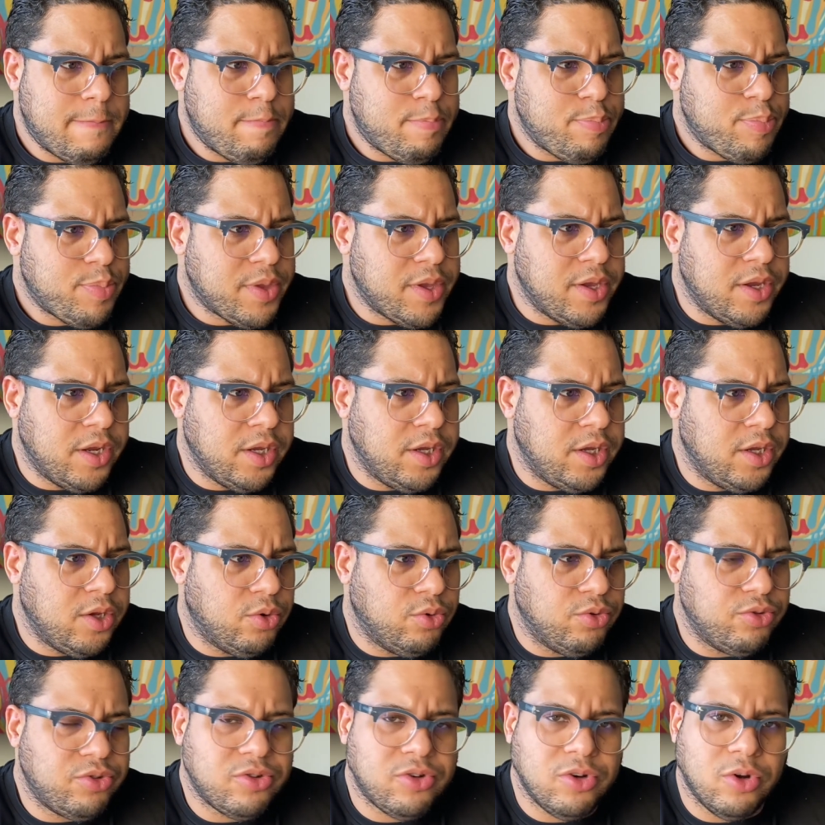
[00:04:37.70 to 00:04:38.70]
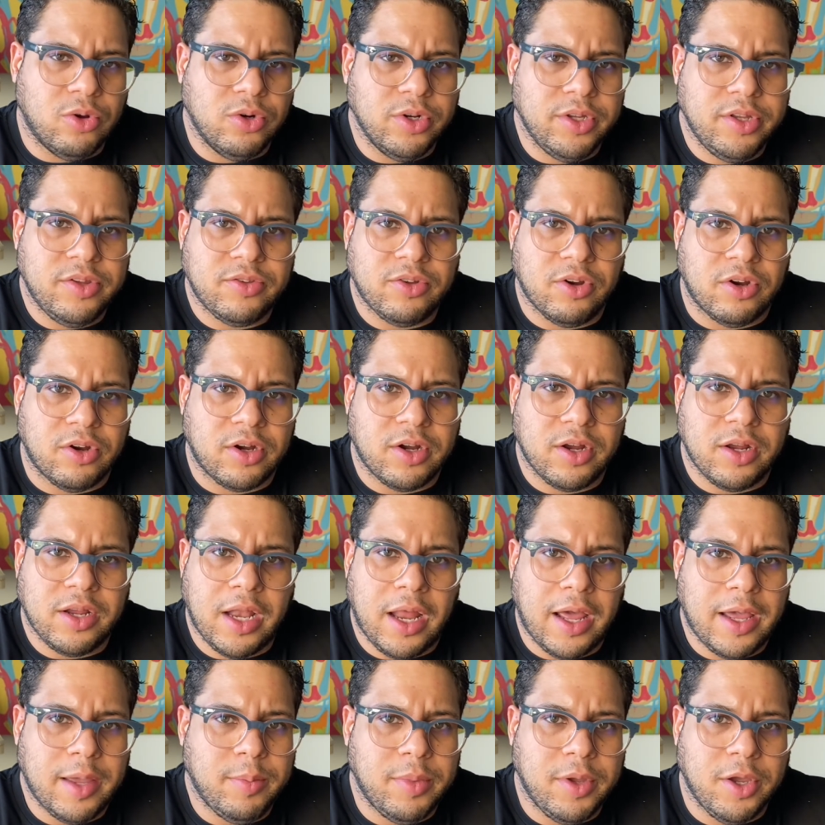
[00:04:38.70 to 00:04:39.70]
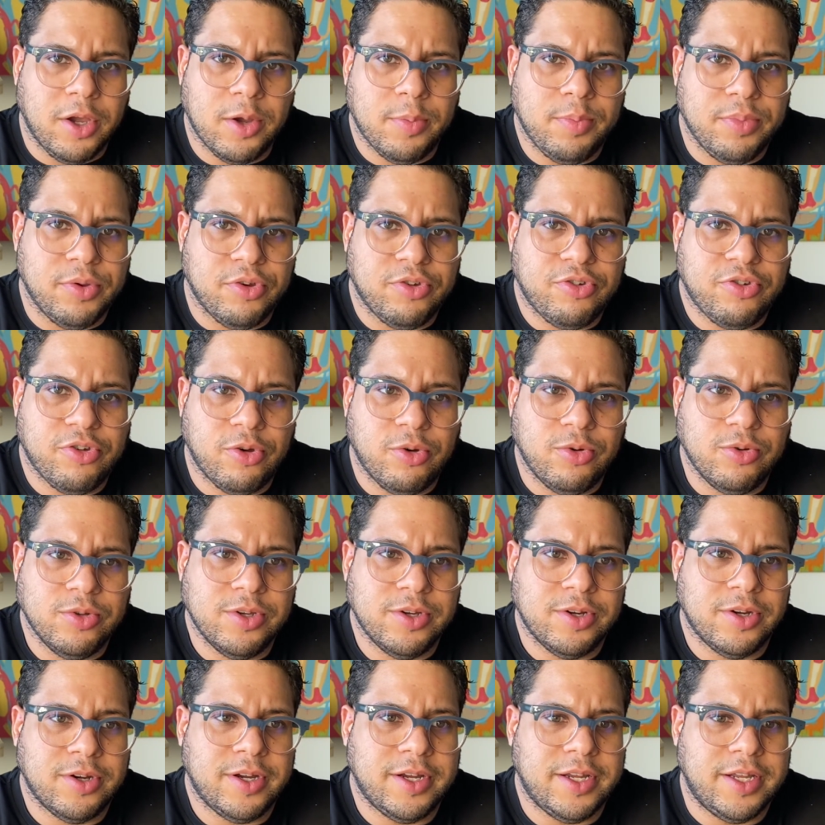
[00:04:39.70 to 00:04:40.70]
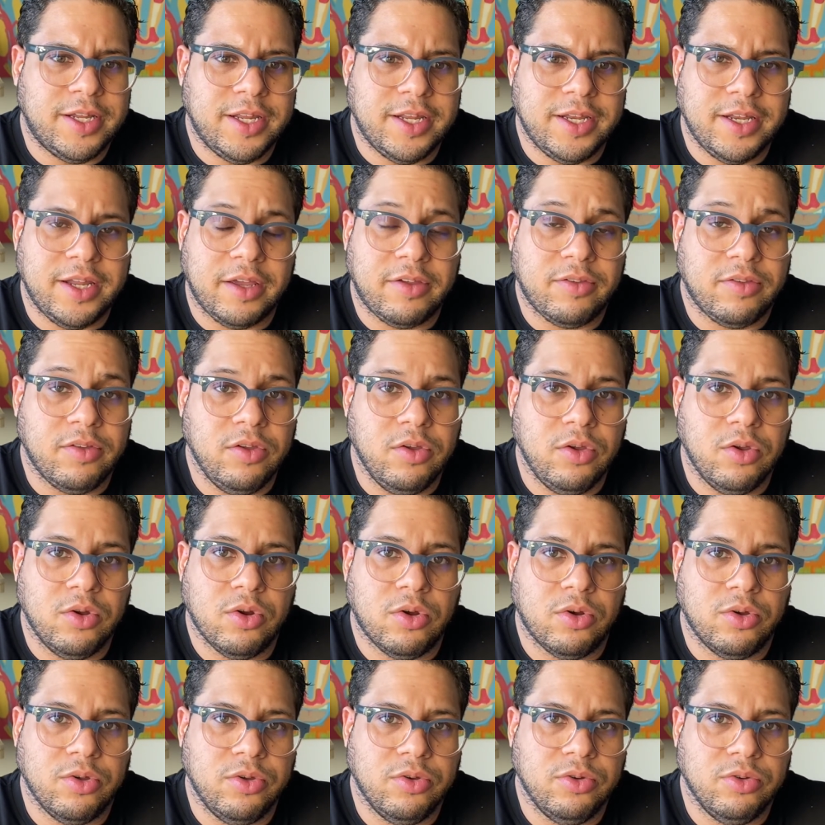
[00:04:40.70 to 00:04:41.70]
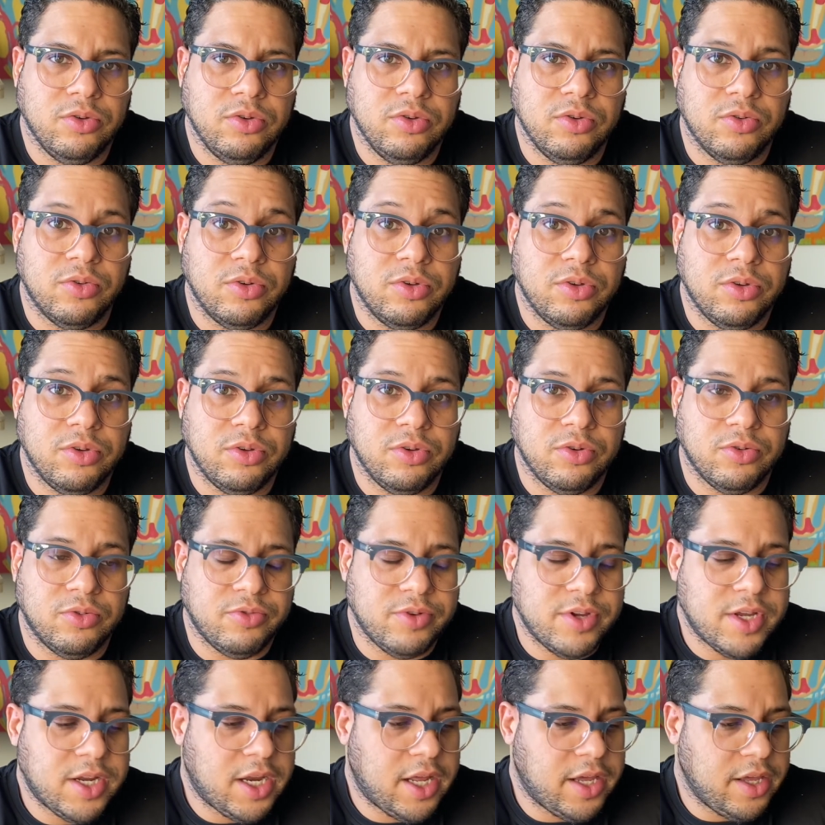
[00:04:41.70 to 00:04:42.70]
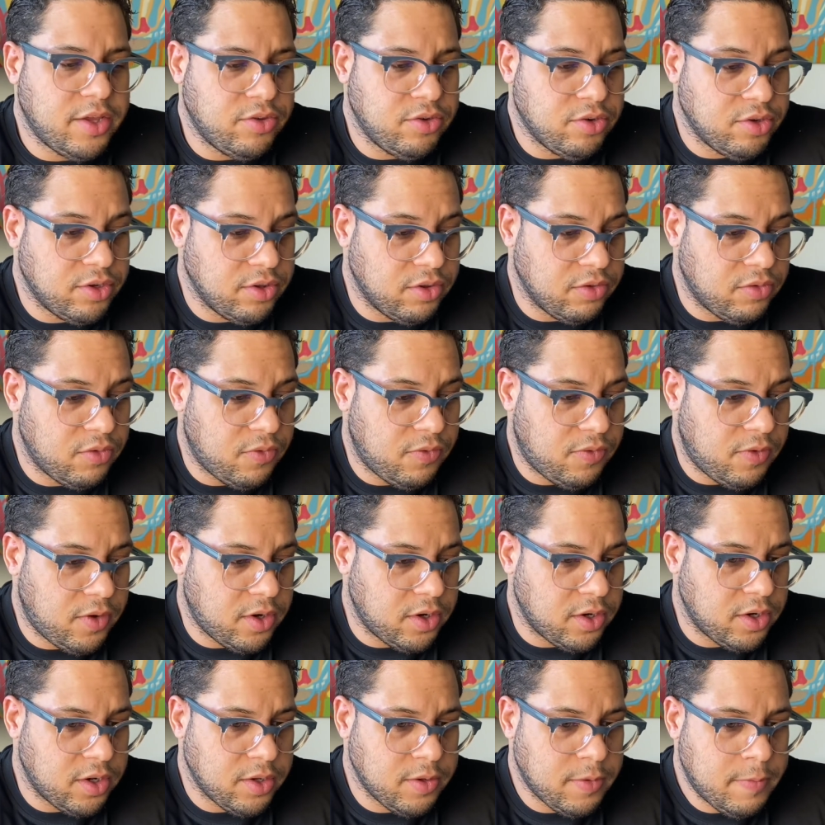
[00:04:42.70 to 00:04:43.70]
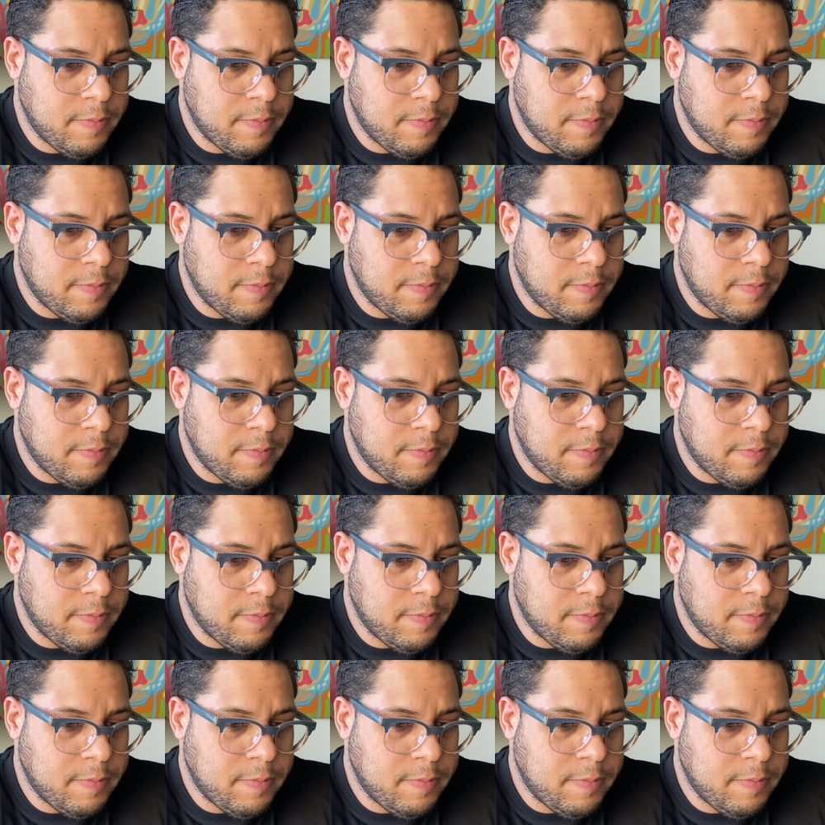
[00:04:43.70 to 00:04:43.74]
it'll slowly start climbing up your shoulder, and then next thing you know, you realize you're in this funk.